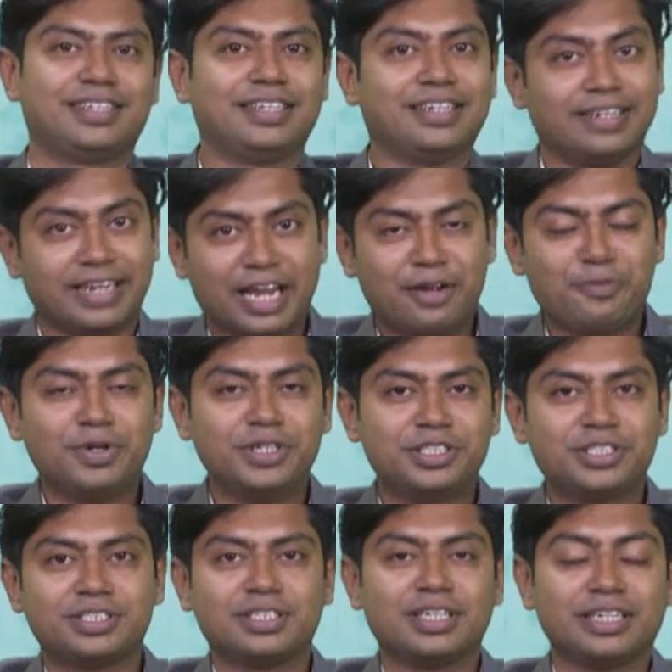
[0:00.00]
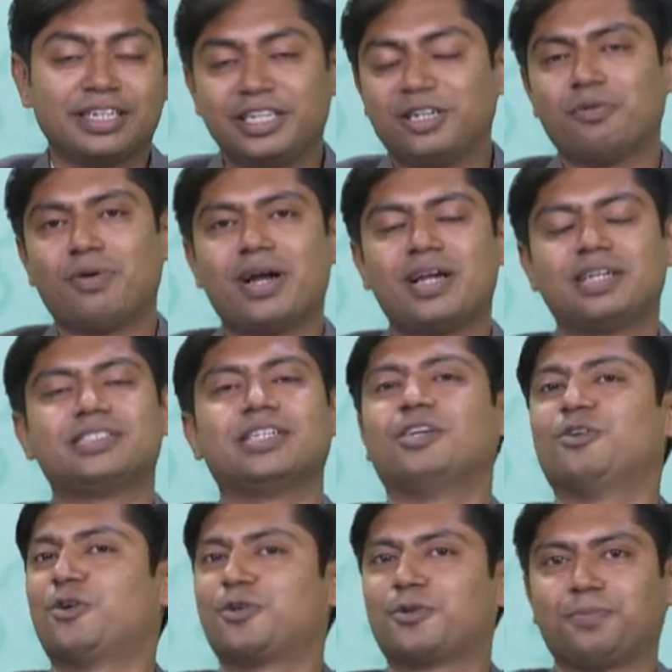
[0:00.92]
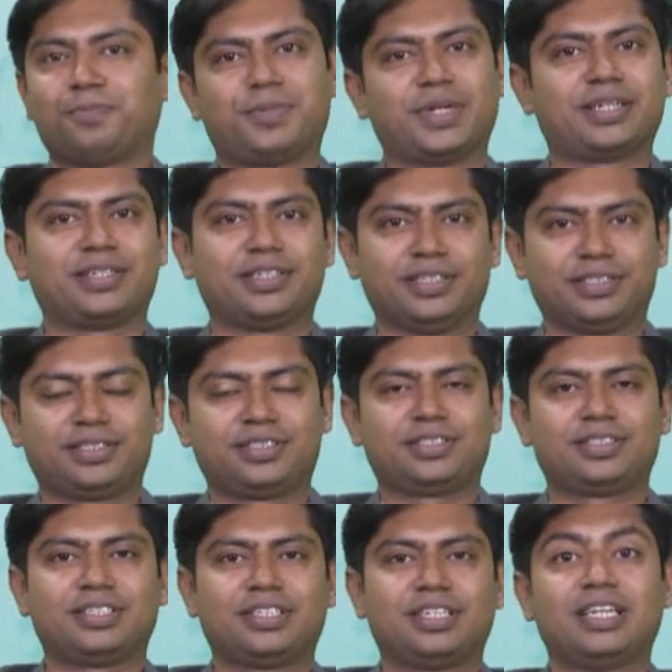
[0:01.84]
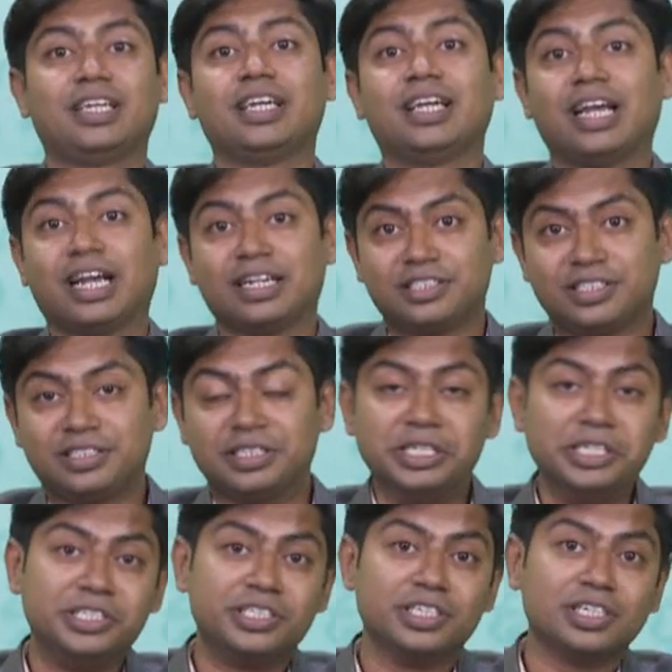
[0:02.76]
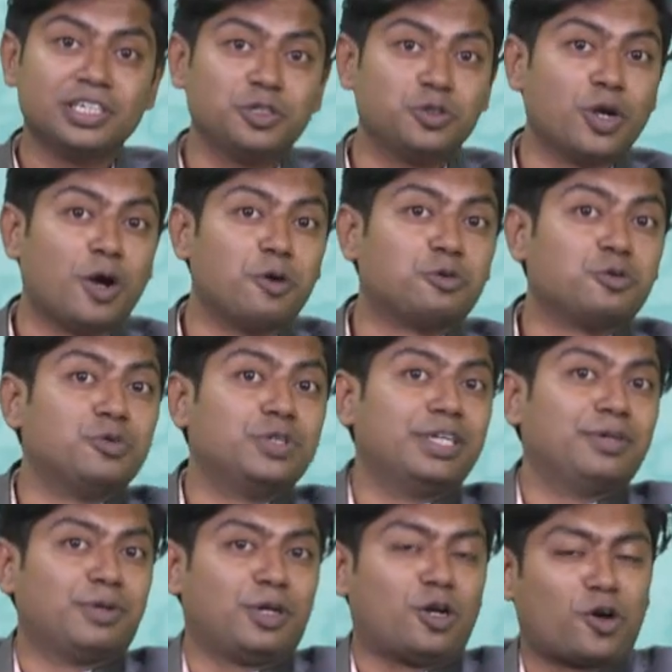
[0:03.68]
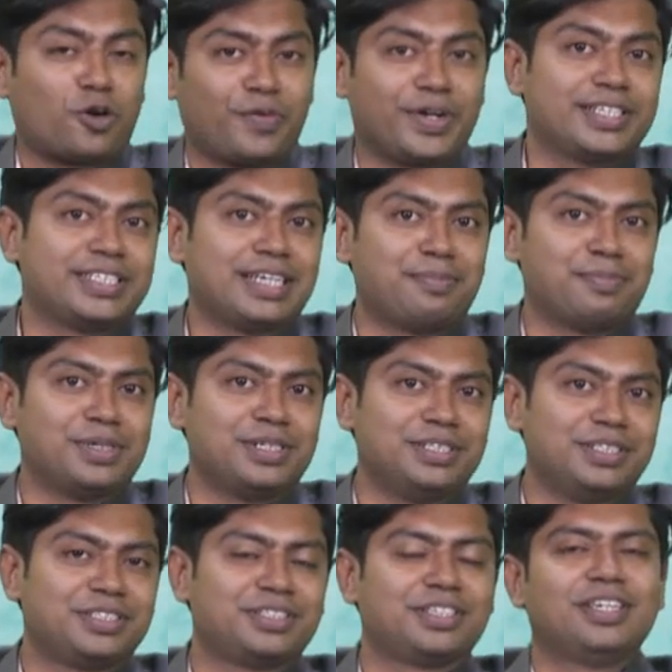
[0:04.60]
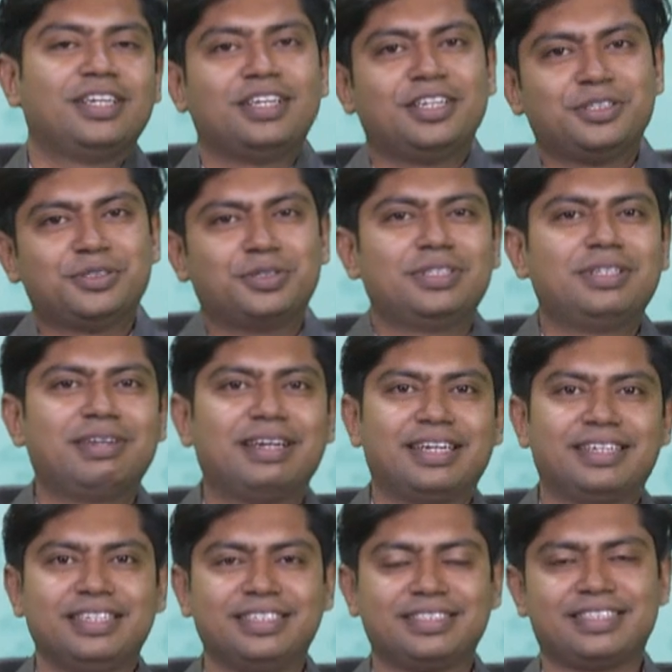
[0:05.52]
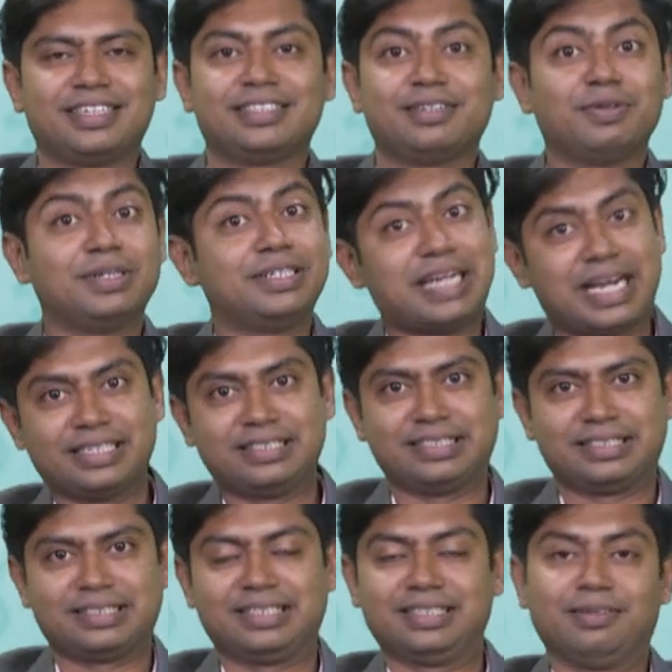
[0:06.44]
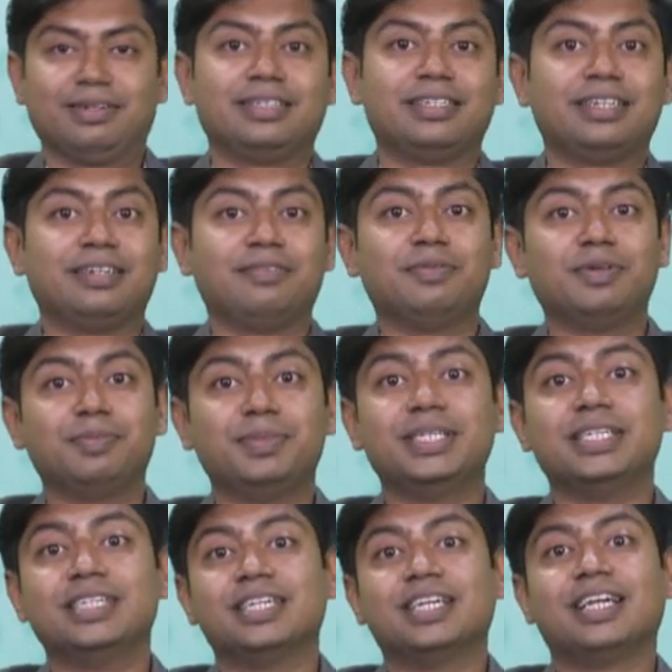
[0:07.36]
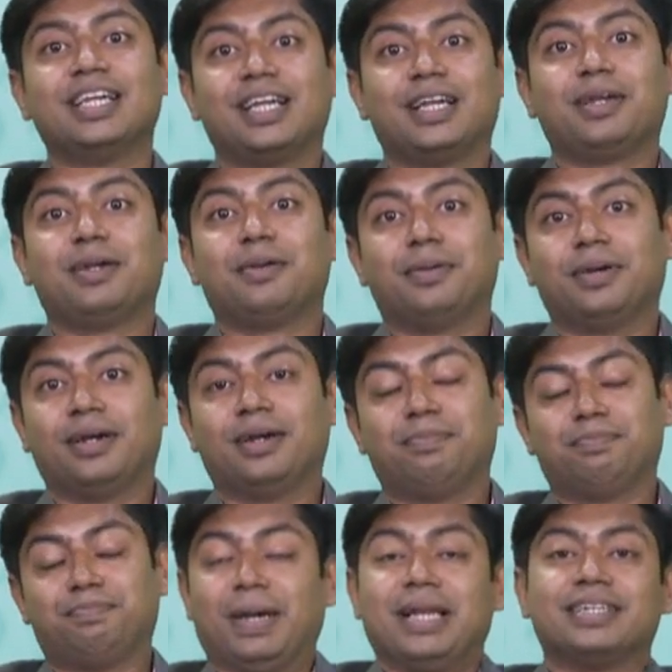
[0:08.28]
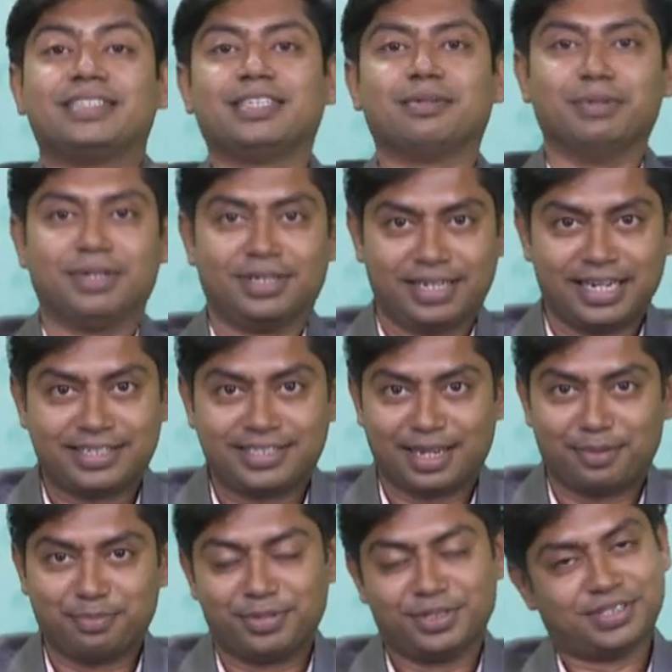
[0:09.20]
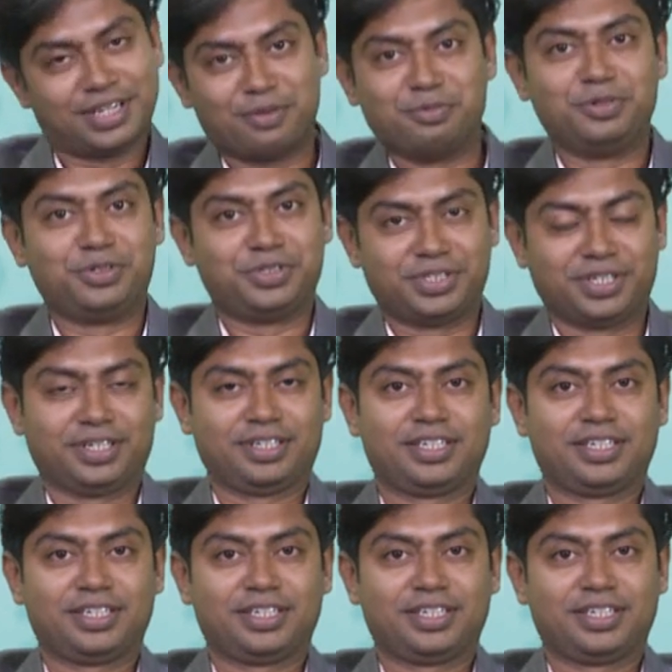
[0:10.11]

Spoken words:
Language requires a lot of practice. As a teacher, you have to give a lot of examples, so they'll understand, they will digest, they will be palatable examples, I would say.